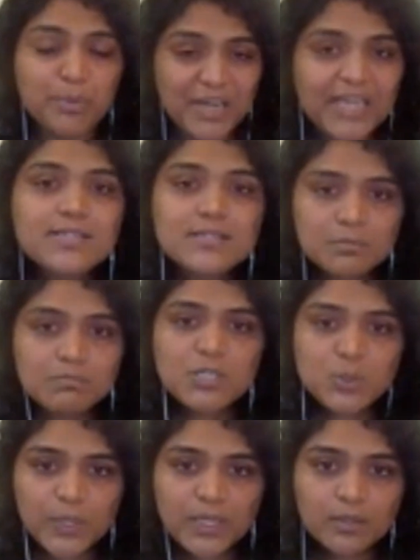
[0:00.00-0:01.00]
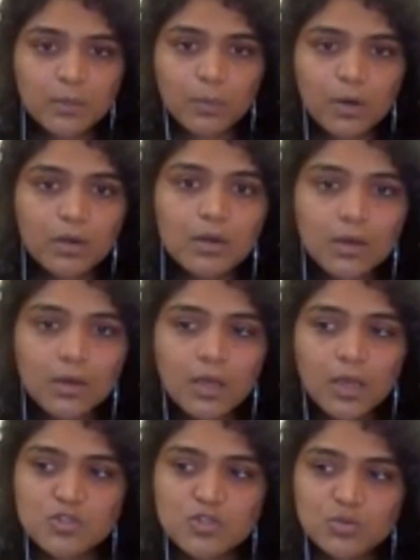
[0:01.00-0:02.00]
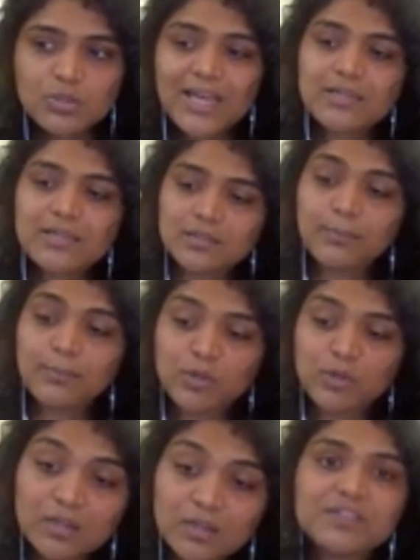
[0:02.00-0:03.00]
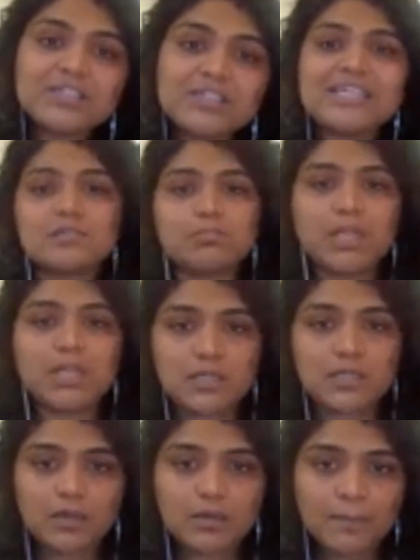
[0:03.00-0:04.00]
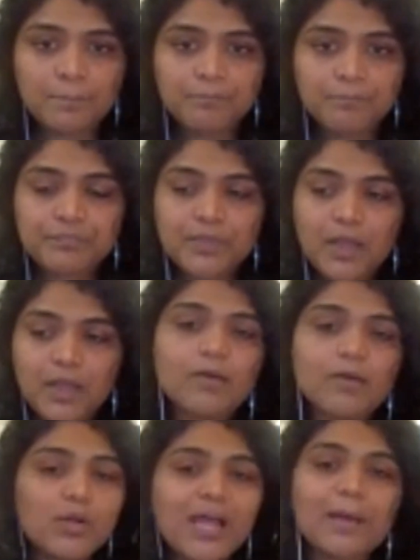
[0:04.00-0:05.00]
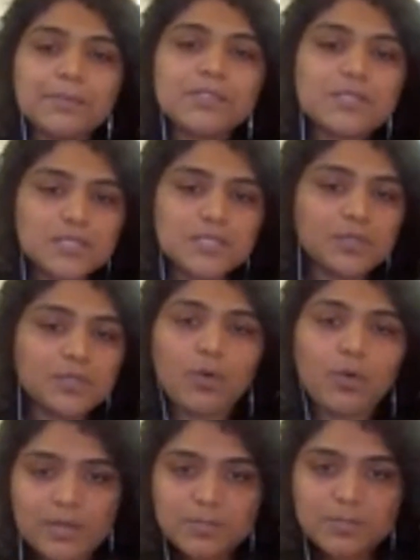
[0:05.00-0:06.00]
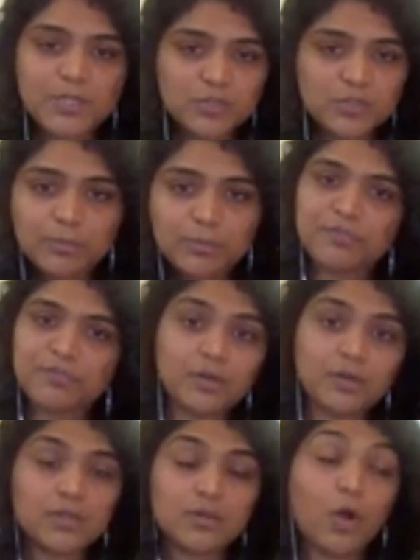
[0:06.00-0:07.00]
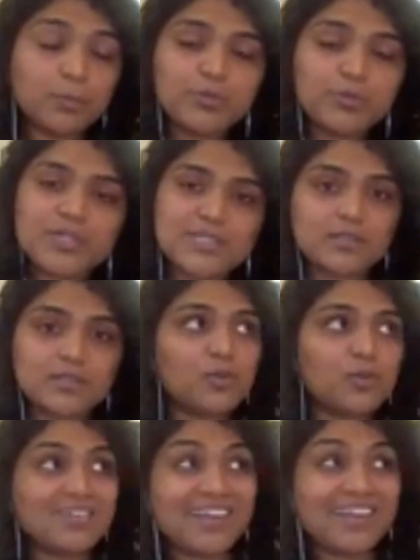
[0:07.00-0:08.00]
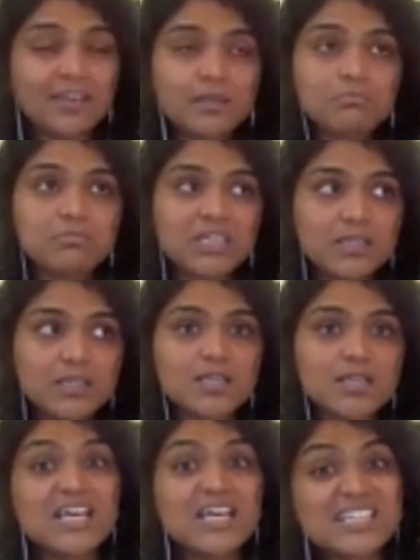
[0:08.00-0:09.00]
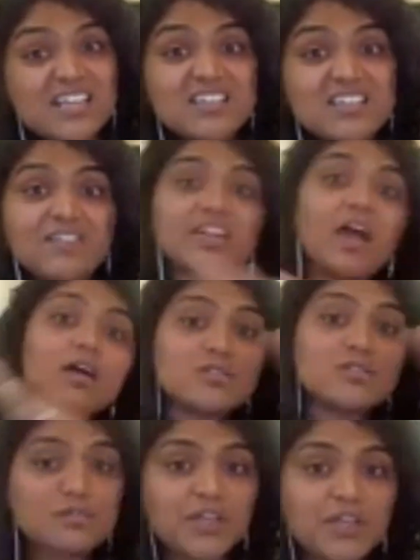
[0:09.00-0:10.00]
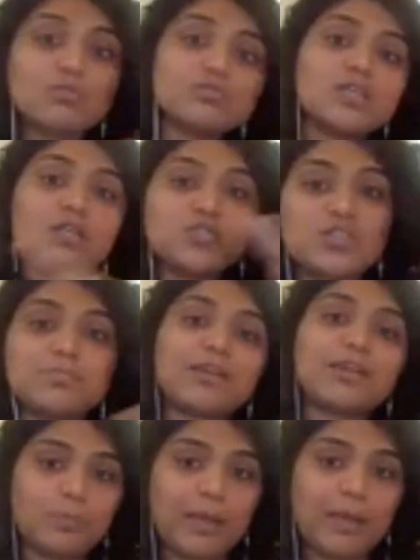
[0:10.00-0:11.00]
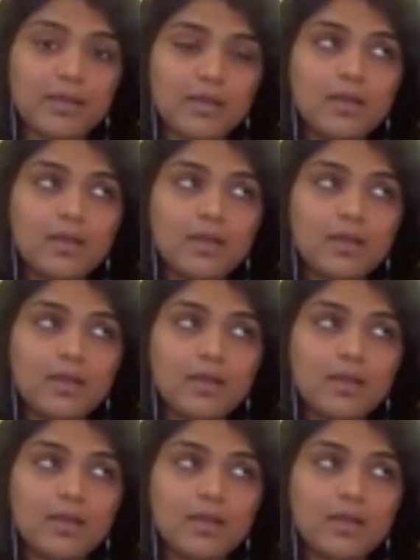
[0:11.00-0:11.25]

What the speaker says: breaks in between the work. so that the productivity is maintained. What happens is when you are, especially in a corporate setup, you're attending meetings, 6, 7 hours of negotiations back to back.